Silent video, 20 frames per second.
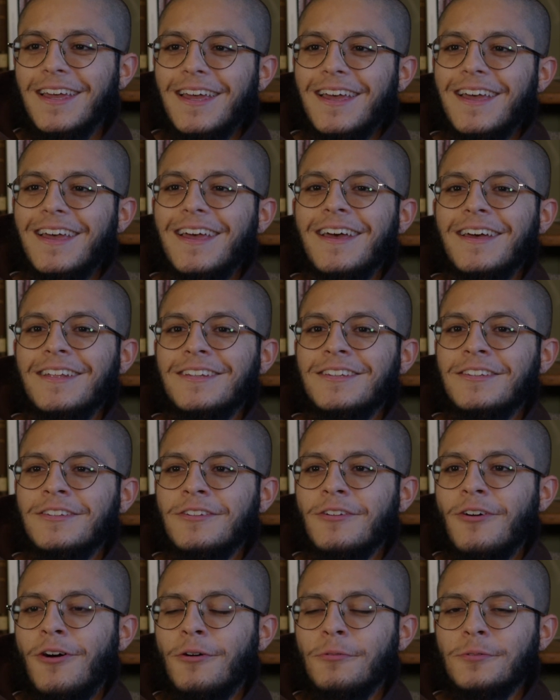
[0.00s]
And
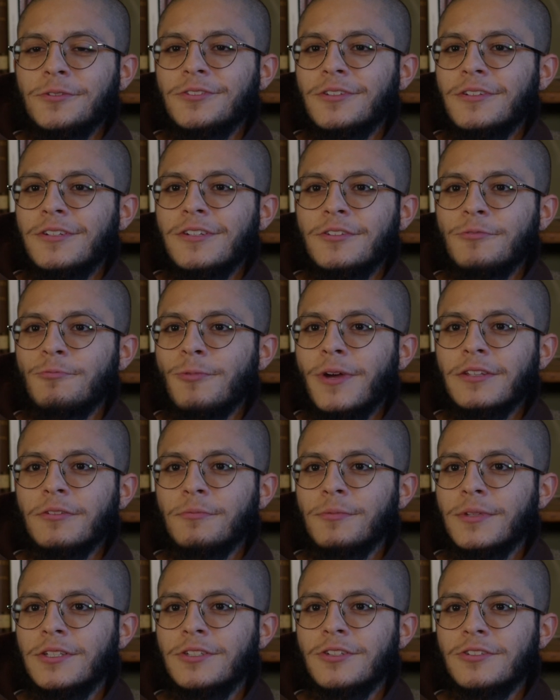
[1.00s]
all of a sudden,
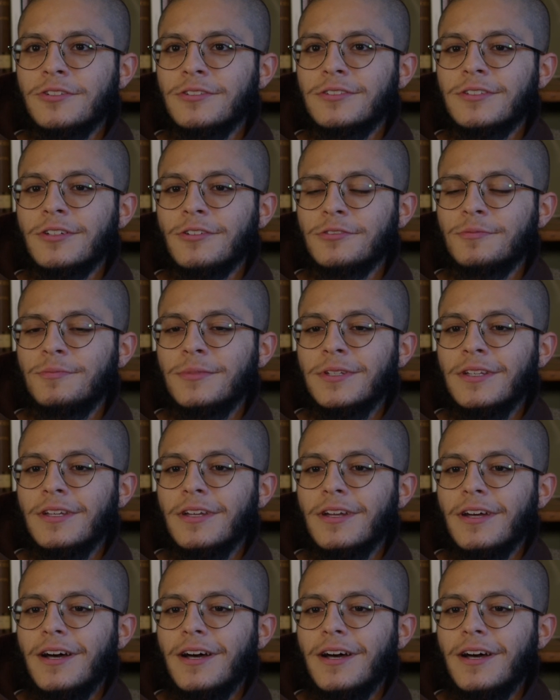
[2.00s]
randomly, she just tells me,